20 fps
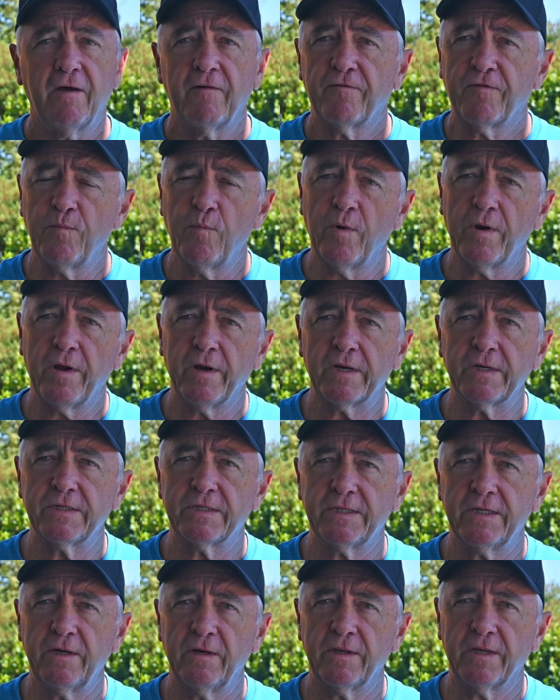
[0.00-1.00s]
From what I can
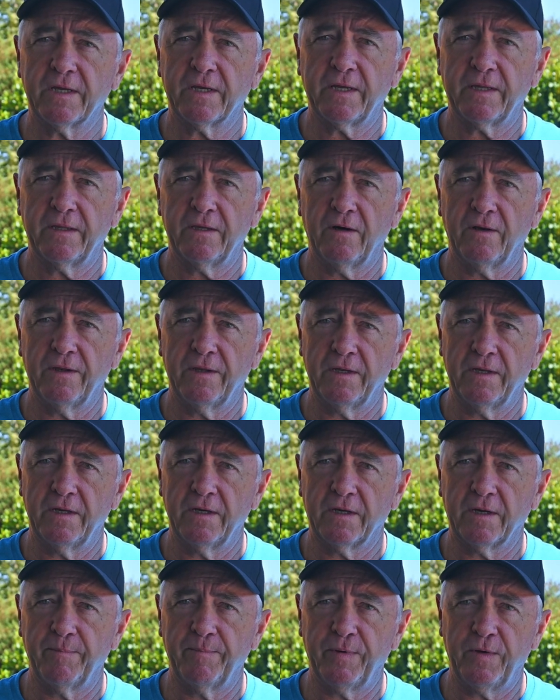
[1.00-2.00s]
see on
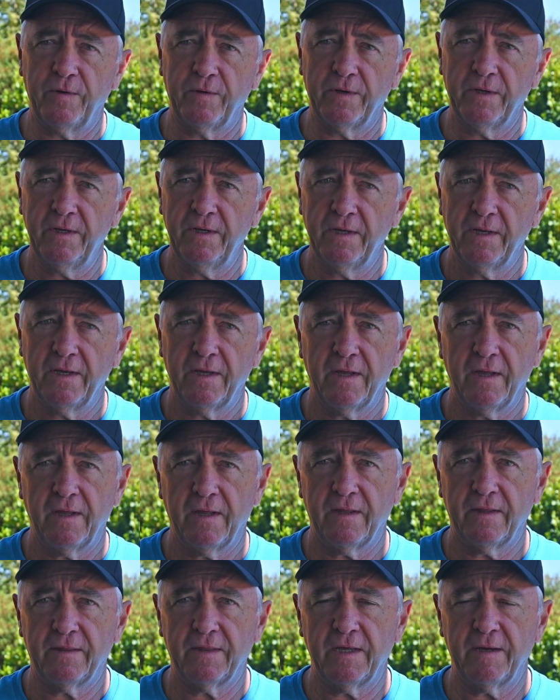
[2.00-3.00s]
the computer,
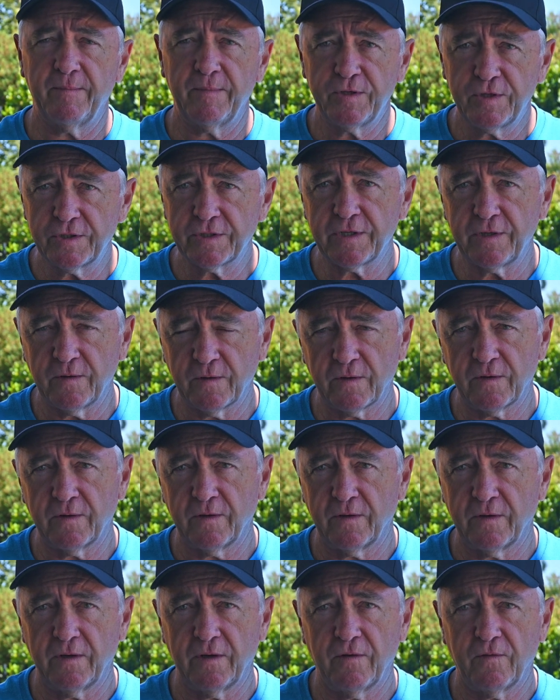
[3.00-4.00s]
the images look
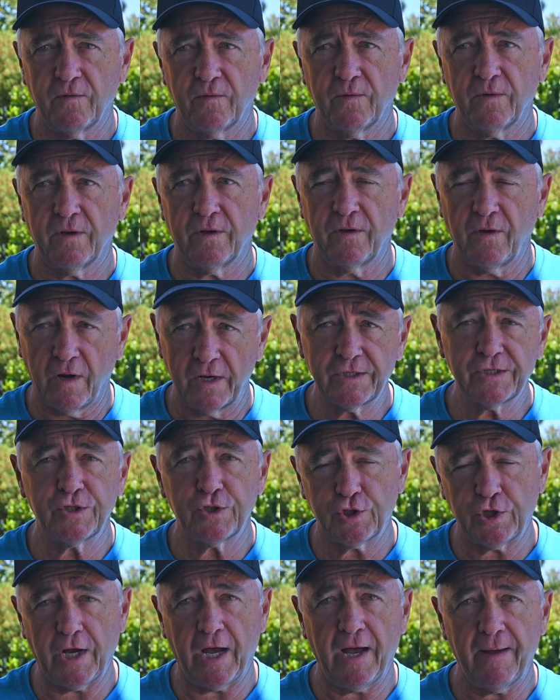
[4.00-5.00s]
nice and
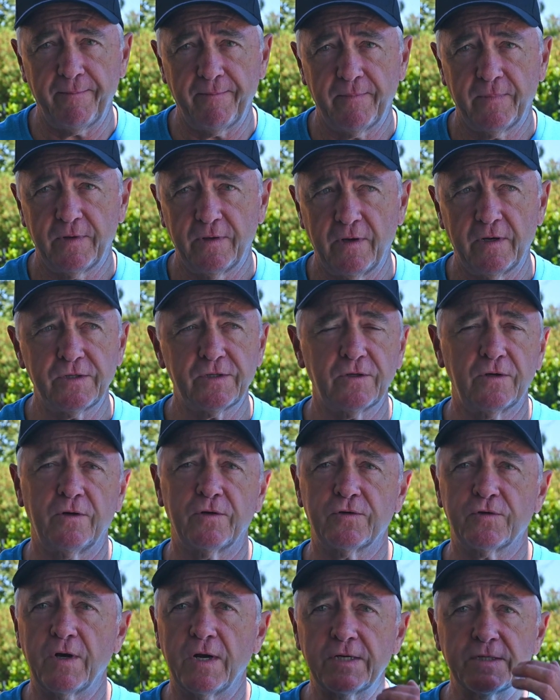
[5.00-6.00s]
sharp, nice and
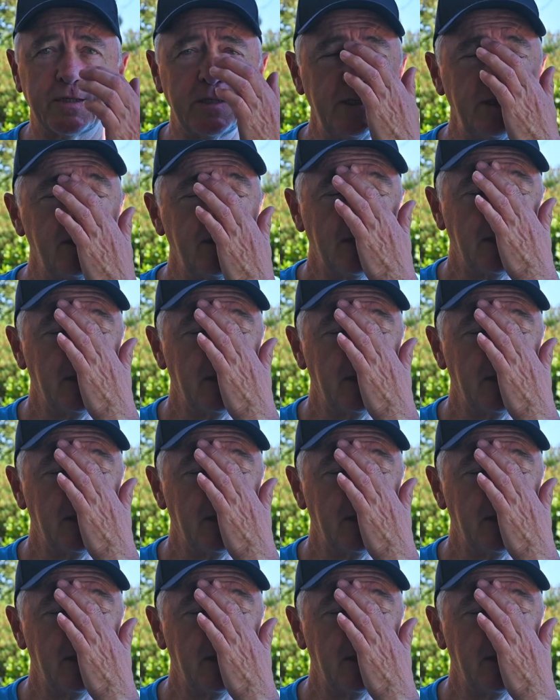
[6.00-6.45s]
contrasty.